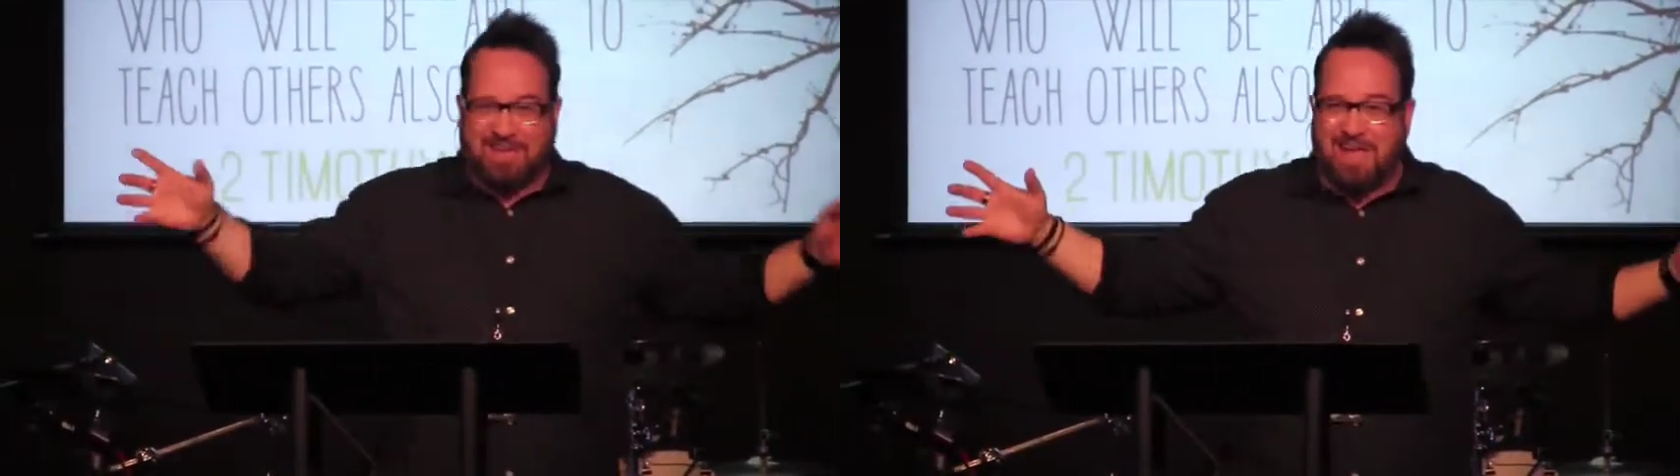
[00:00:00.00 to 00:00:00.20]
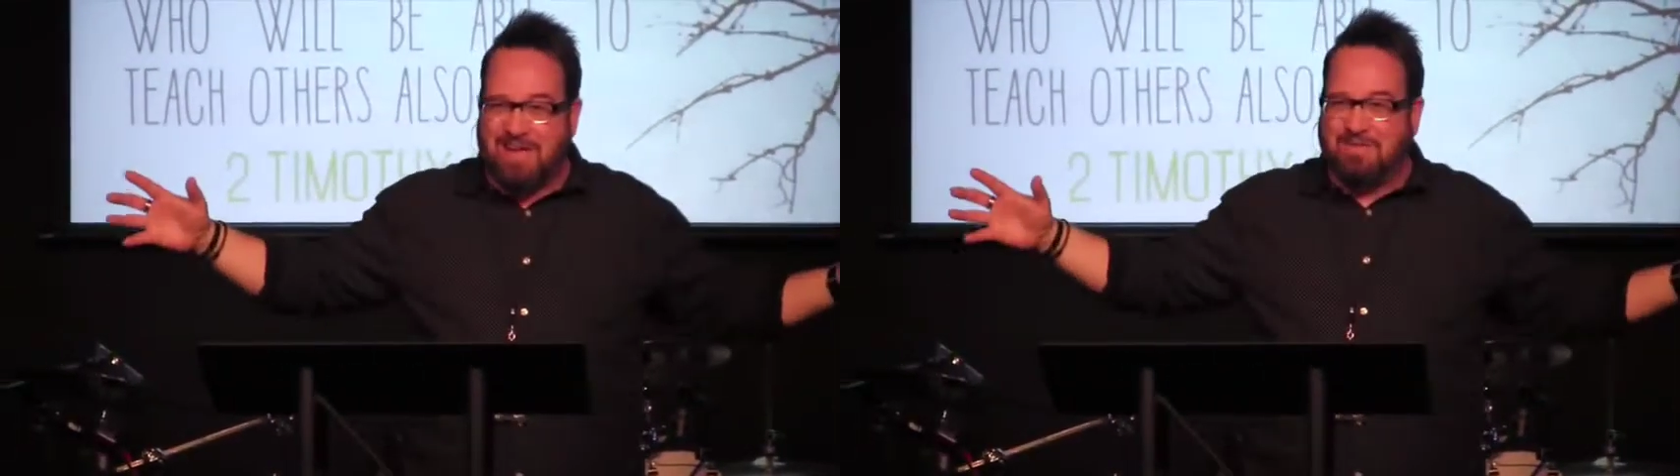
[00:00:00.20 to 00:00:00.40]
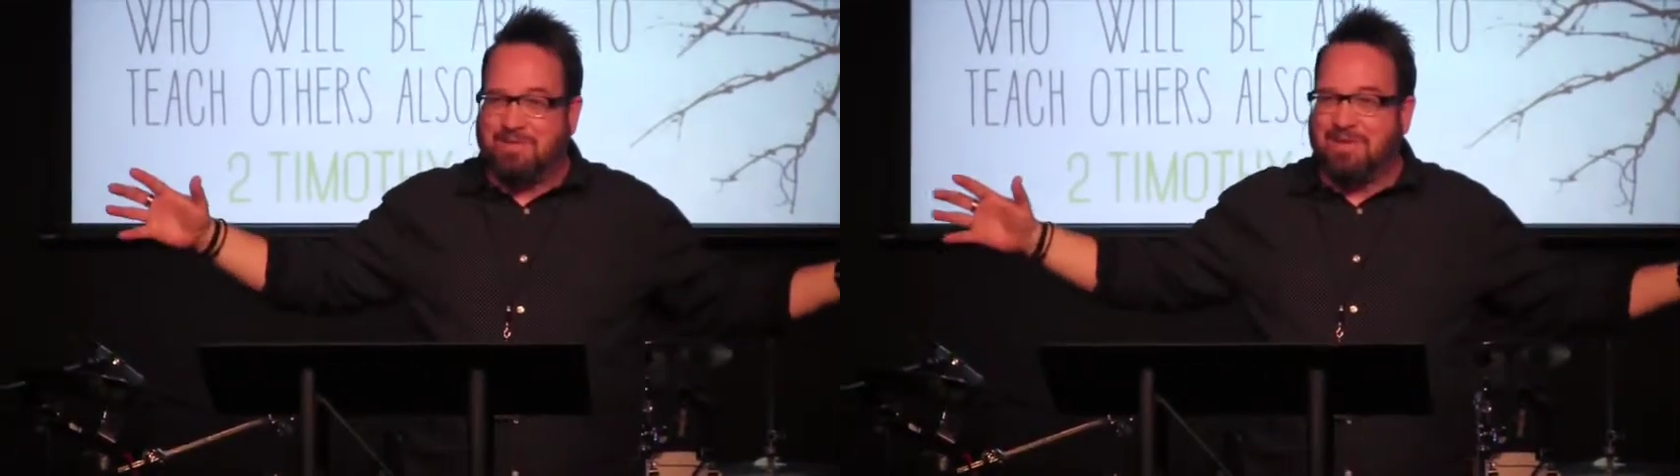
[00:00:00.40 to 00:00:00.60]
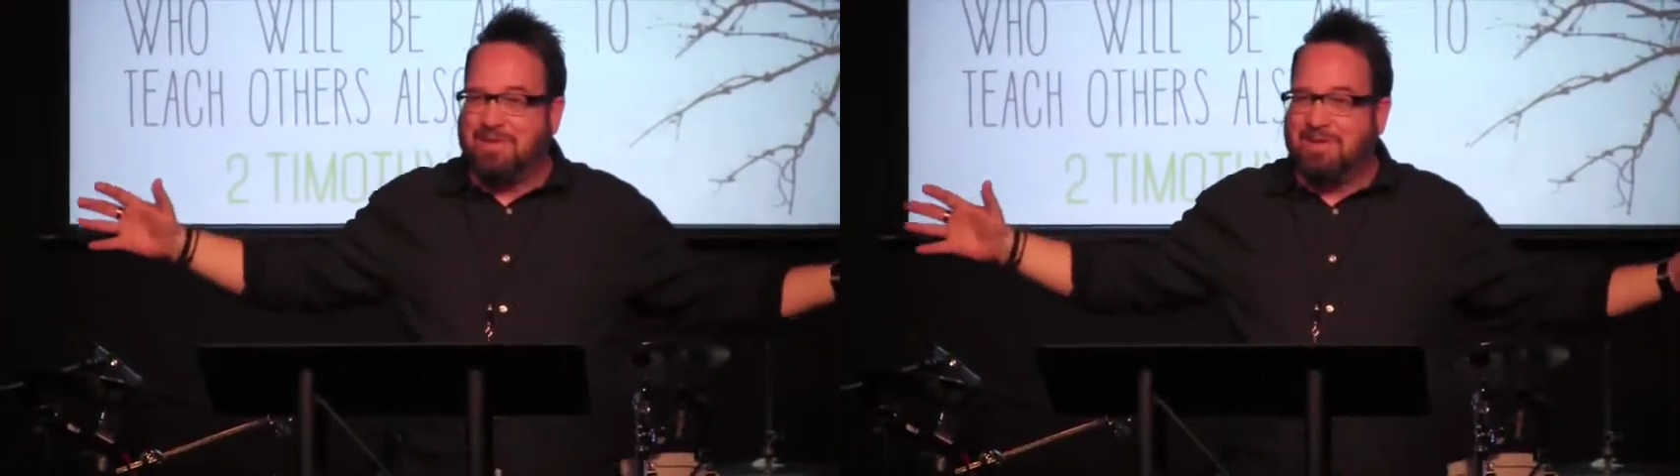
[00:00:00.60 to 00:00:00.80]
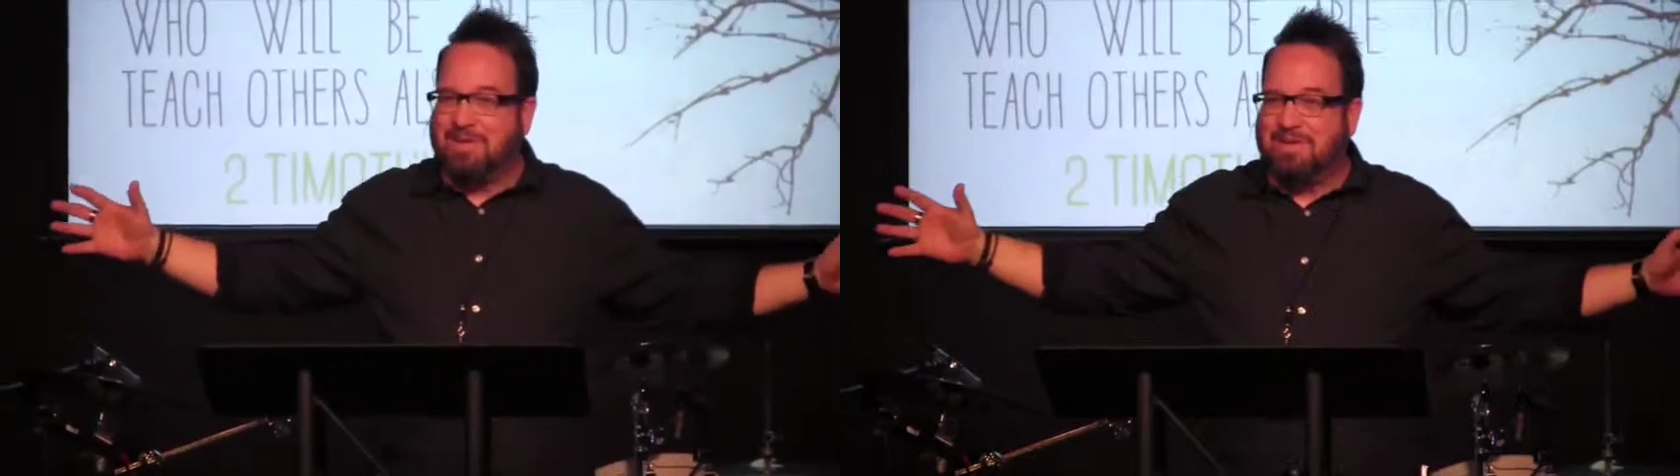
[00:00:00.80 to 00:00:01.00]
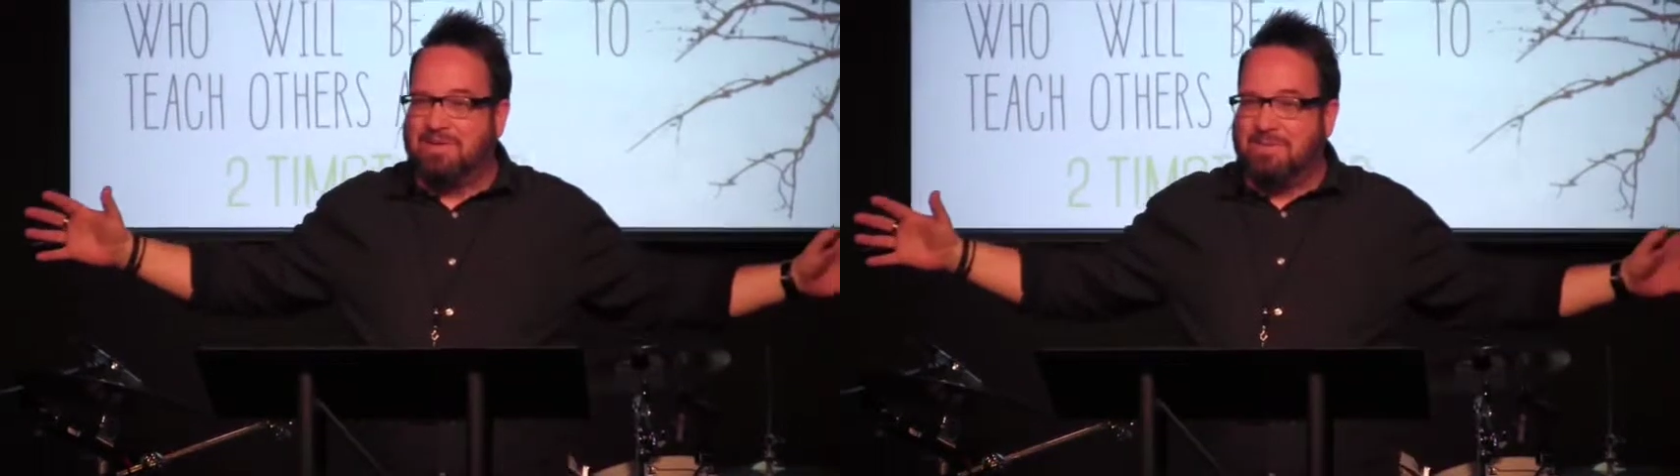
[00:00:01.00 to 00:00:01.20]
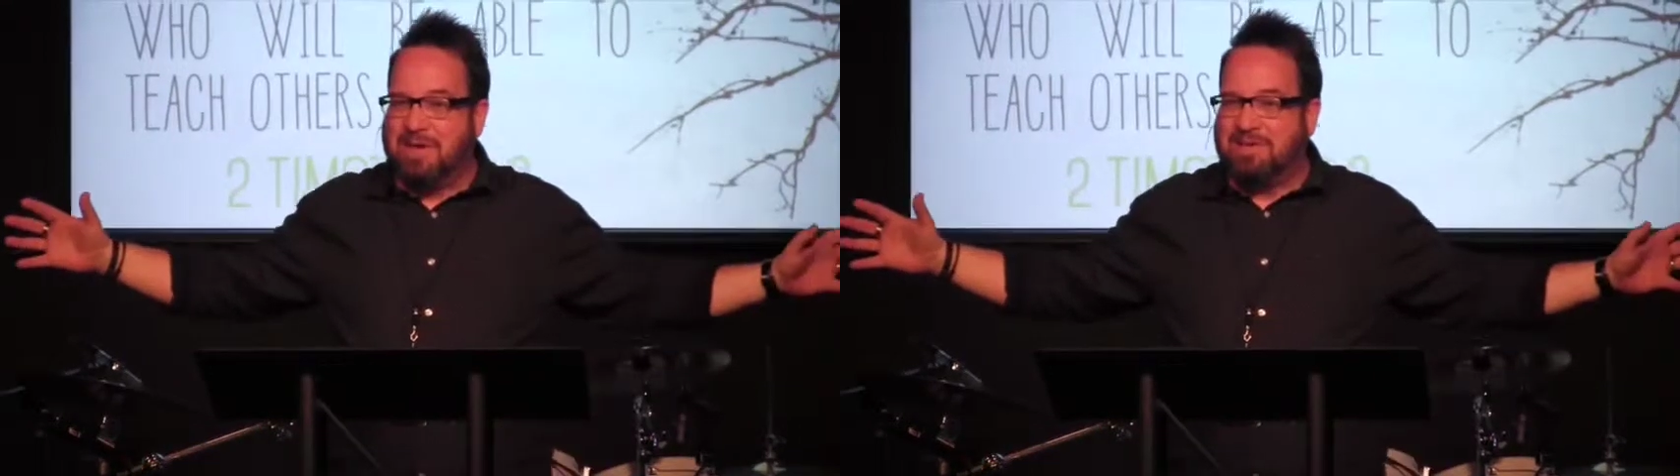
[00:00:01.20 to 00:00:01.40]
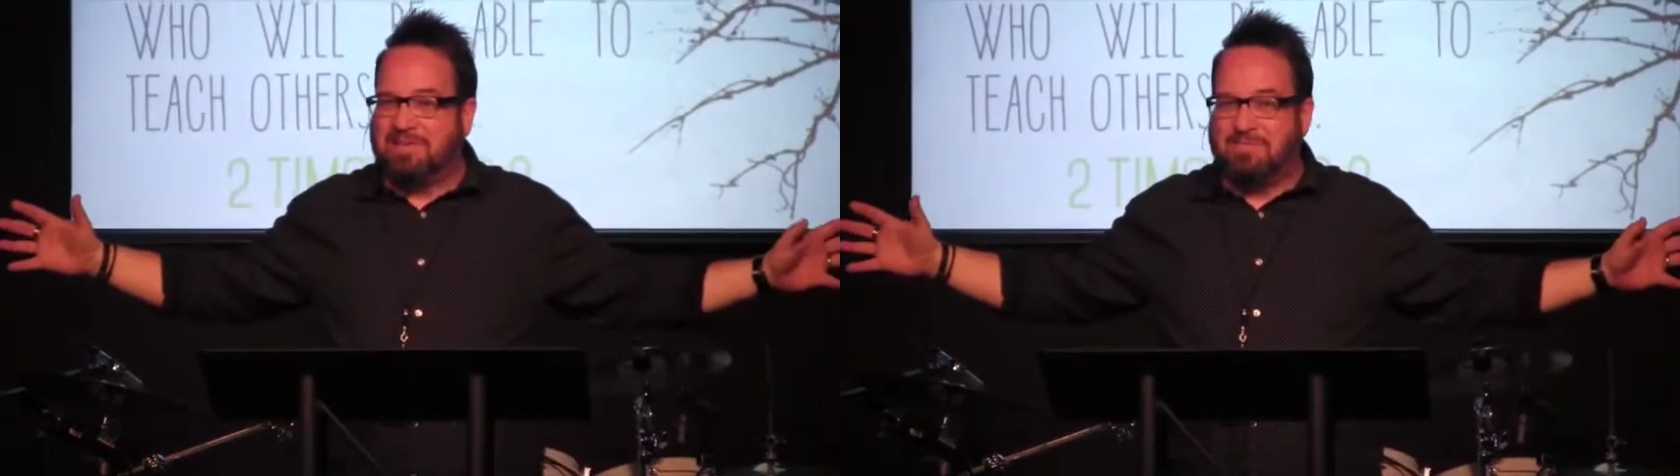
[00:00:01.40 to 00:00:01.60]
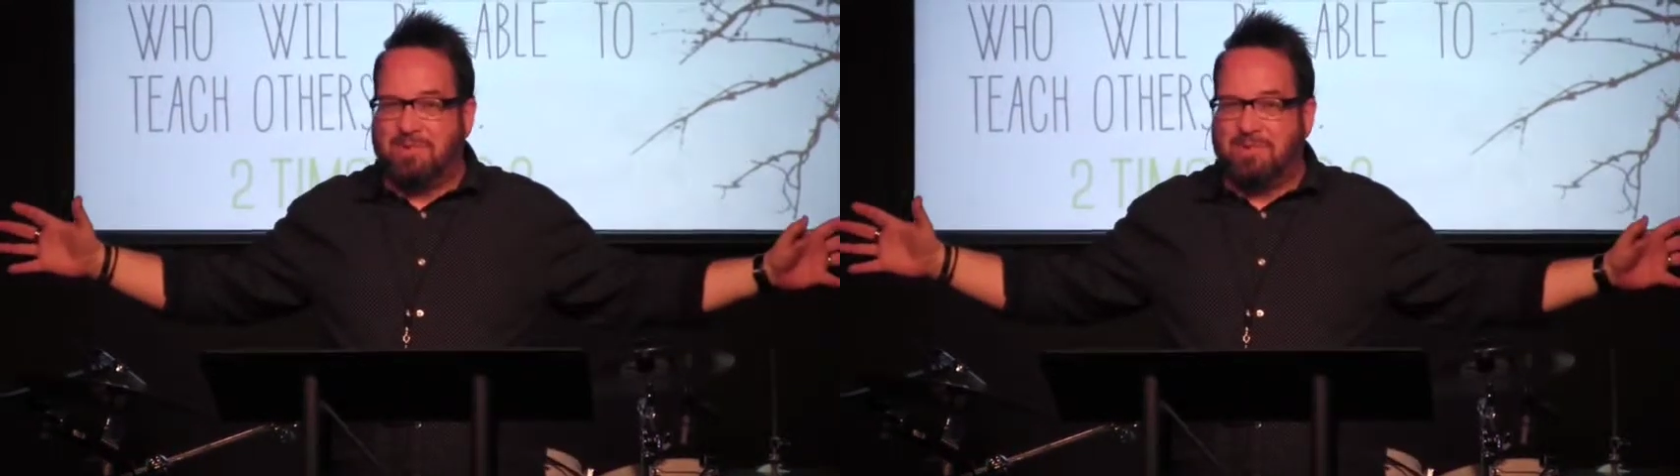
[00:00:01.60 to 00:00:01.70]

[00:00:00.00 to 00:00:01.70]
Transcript: gave humanity.